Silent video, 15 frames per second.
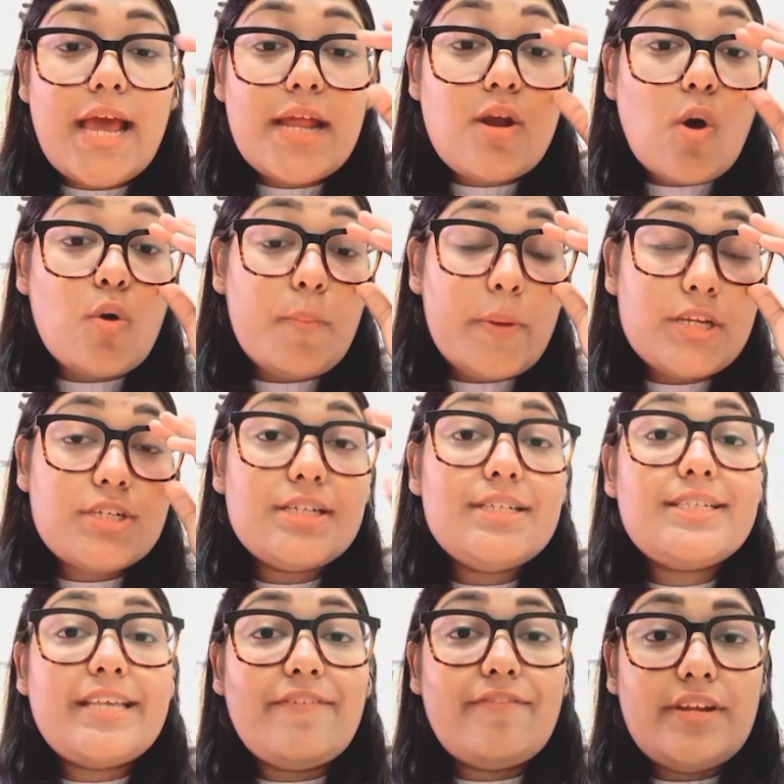and occupational
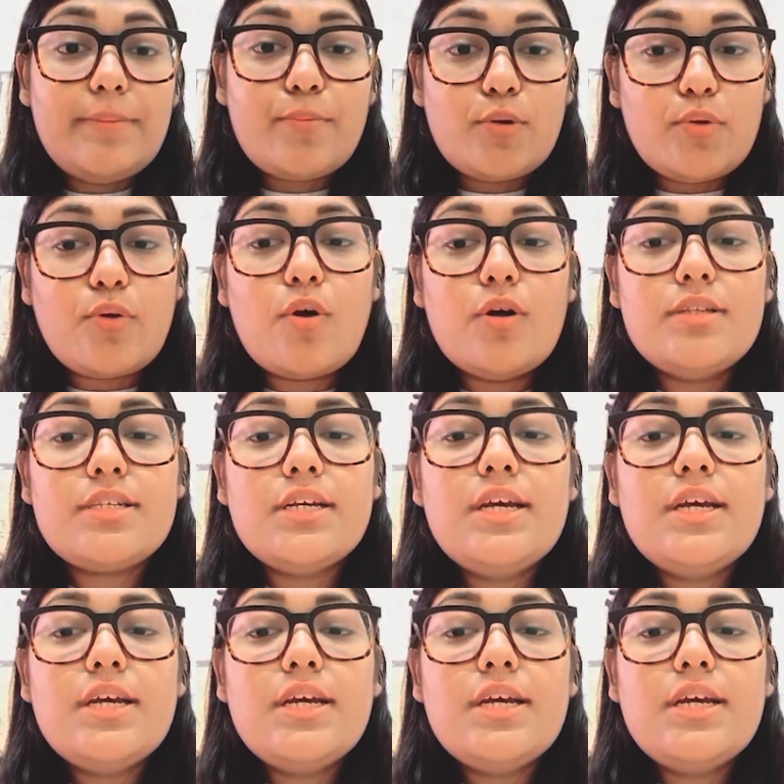safety protocols.